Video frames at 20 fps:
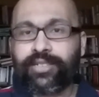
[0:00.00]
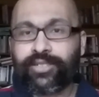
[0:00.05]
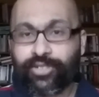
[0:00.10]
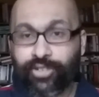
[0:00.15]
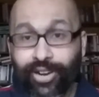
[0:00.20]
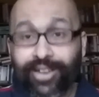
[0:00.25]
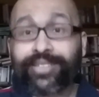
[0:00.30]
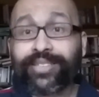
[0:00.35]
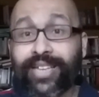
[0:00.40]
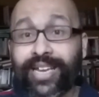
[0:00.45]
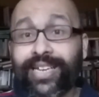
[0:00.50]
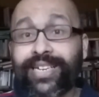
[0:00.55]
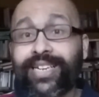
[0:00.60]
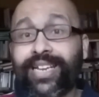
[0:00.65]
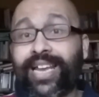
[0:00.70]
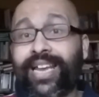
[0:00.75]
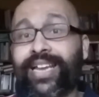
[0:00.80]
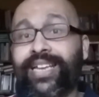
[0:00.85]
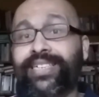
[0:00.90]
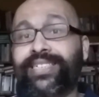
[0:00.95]
Try that,
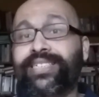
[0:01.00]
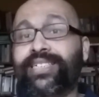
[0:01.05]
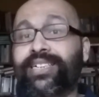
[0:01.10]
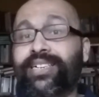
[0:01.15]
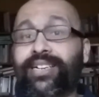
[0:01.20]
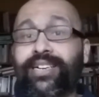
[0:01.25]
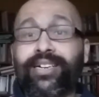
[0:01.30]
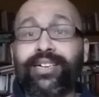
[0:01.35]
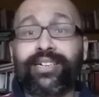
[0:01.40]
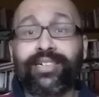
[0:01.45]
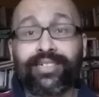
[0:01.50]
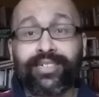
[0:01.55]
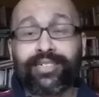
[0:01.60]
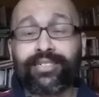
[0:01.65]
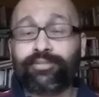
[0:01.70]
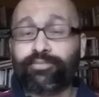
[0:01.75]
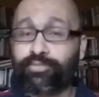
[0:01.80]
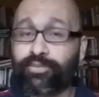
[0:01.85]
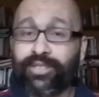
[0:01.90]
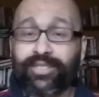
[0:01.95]
and
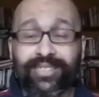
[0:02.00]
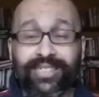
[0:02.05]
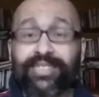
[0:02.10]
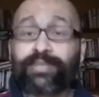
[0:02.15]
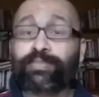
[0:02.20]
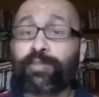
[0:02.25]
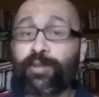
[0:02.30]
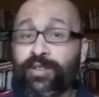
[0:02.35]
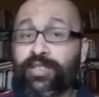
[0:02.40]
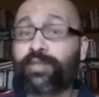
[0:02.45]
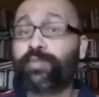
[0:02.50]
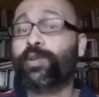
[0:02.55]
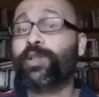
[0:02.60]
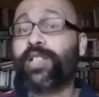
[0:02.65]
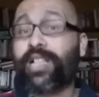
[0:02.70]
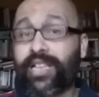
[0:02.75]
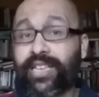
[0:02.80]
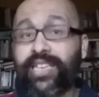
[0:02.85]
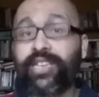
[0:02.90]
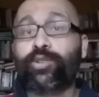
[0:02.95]
this
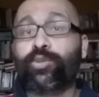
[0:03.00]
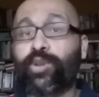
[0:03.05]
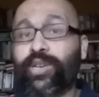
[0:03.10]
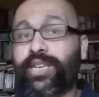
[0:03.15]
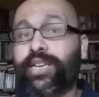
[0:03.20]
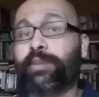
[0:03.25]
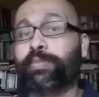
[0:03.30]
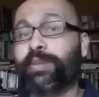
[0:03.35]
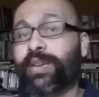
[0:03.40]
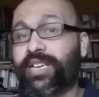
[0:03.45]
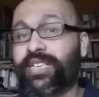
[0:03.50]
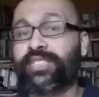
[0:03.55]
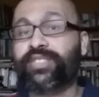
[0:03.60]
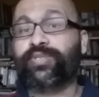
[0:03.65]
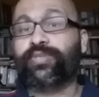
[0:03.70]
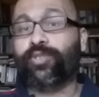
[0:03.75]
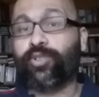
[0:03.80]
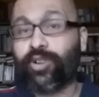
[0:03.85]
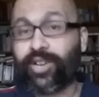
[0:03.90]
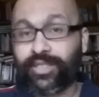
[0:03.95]
principle equally applies
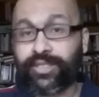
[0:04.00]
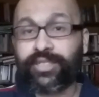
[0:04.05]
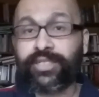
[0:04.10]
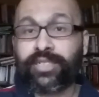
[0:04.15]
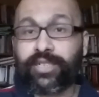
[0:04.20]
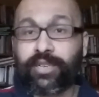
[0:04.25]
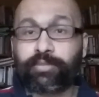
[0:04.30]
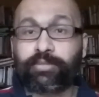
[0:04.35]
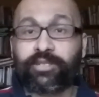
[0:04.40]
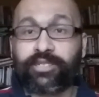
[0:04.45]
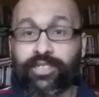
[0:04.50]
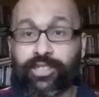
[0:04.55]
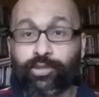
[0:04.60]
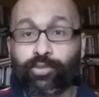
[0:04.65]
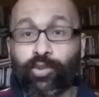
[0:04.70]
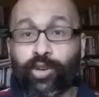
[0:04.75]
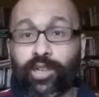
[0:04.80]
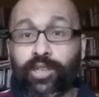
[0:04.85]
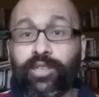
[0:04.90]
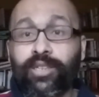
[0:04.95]
for other chapters as
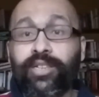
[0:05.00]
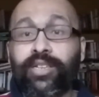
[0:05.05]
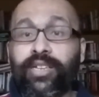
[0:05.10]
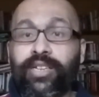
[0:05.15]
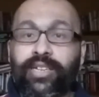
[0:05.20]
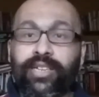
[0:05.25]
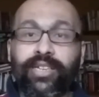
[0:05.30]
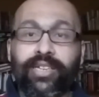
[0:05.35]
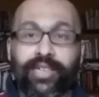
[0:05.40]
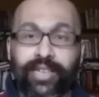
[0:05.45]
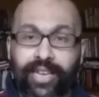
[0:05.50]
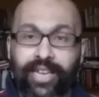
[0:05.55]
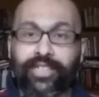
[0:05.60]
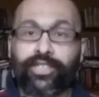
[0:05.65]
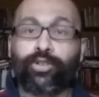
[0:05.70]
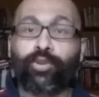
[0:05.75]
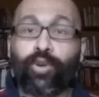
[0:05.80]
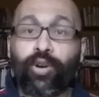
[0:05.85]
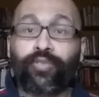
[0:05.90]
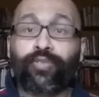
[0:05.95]
well. And
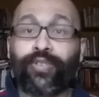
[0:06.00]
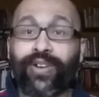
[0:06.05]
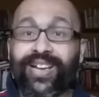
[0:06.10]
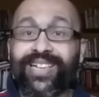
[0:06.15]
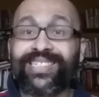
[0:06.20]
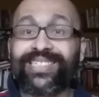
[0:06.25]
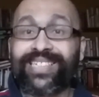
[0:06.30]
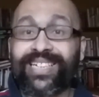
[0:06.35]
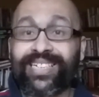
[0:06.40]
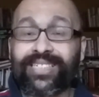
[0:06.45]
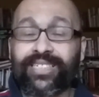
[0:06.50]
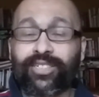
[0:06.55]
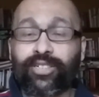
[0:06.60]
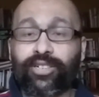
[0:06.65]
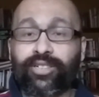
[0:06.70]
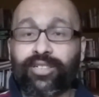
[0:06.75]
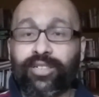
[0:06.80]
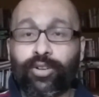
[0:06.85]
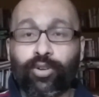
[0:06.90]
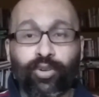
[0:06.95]
you will find that
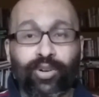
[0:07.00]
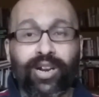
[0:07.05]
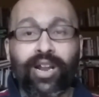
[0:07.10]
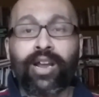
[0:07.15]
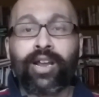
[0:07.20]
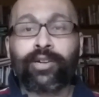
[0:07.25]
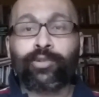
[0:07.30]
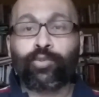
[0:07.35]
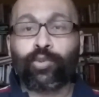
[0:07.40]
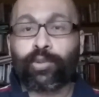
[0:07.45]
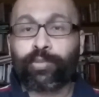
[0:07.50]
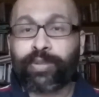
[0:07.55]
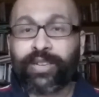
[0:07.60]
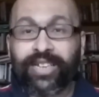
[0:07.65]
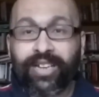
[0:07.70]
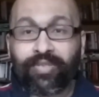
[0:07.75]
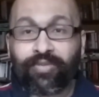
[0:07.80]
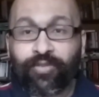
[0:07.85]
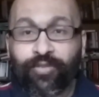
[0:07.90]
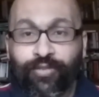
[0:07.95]
Quran will
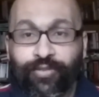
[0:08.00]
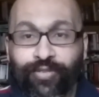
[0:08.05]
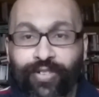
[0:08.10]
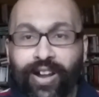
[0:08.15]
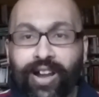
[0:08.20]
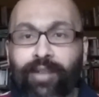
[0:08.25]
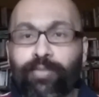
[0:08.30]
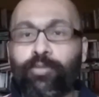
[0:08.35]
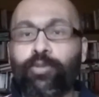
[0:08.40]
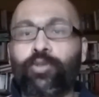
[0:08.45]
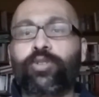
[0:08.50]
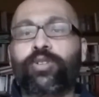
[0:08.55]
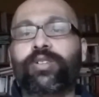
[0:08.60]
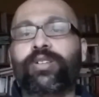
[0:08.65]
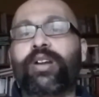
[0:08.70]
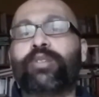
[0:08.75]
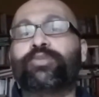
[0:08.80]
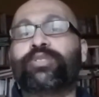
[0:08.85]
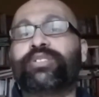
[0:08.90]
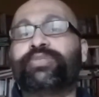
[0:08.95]
become far more
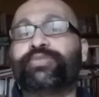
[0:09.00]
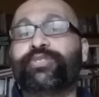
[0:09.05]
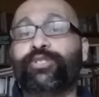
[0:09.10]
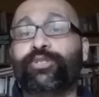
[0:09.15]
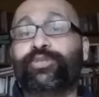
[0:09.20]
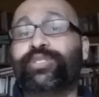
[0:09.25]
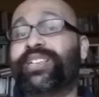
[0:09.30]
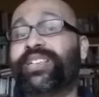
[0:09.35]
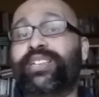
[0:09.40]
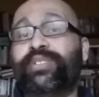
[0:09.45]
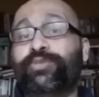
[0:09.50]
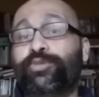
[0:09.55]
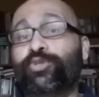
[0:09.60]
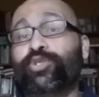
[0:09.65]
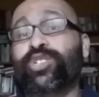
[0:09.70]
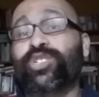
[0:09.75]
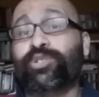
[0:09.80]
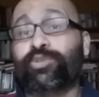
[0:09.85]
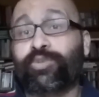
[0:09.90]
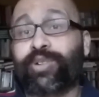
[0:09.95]
grounded for you than if you
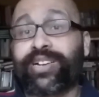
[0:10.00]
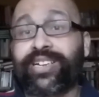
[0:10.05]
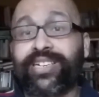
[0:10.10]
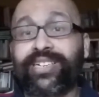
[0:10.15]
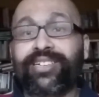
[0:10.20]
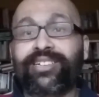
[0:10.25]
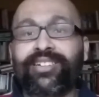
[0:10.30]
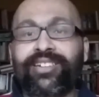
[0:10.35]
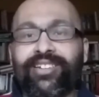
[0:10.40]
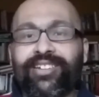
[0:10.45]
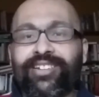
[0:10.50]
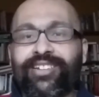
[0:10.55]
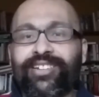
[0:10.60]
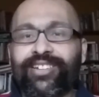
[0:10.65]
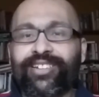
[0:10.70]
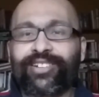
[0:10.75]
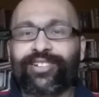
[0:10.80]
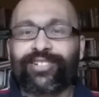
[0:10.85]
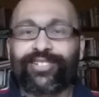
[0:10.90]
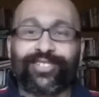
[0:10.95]
just read it.
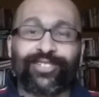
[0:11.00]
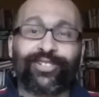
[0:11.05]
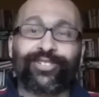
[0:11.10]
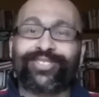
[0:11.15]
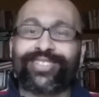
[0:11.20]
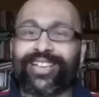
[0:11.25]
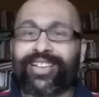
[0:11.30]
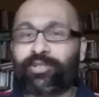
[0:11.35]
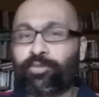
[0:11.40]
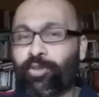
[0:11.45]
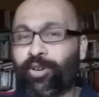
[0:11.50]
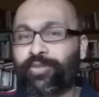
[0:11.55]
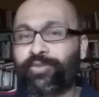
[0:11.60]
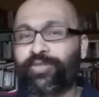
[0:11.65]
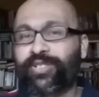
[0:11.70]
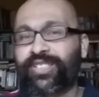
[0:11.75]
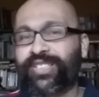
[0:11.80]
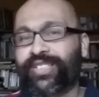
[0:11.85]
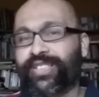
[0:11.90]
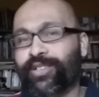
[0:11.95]
You take one
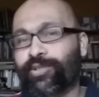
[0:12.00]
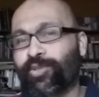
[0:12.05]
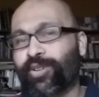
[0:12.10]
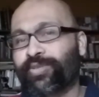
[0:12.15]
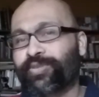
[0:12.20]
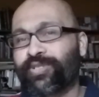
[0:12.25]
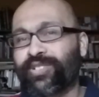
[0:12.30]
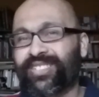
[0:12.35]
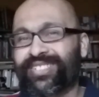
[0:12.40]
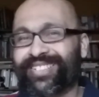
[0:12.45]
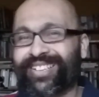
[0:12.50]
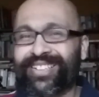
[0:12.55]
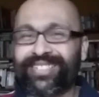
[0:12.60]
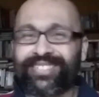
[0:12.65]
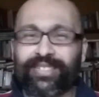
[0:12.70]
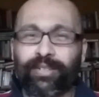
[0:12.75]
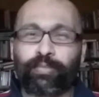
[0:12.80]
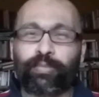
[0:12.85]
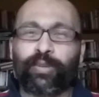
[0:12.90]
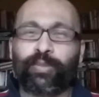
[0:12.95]
verse here, one verse there.
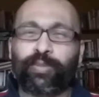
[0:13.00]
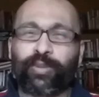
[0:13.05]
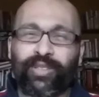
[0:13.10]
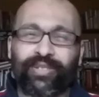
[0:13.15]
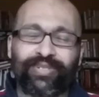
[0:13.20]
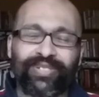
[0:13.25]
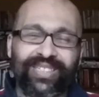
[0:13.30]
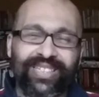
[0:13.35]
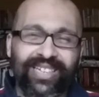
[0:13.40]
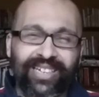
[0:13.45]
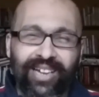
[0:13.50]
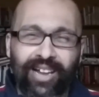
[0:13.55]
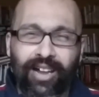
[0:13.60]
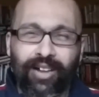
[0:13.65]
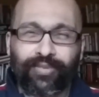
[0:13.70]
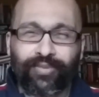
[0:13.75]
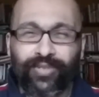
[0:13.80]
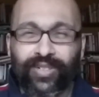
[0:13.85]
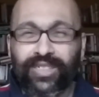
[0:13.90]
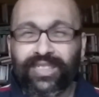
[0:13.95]
Some people even take
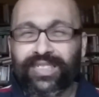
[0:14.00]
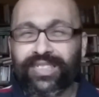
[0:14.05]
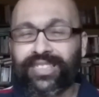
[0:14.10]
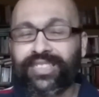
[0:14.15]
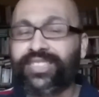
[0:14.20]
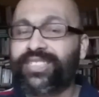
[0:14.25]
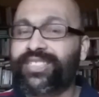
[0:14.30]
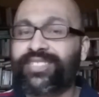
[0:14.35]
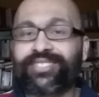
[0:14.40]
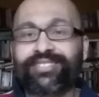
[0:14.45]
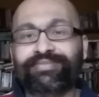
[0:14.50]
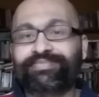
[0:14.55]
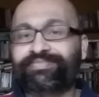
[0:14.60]
half verses.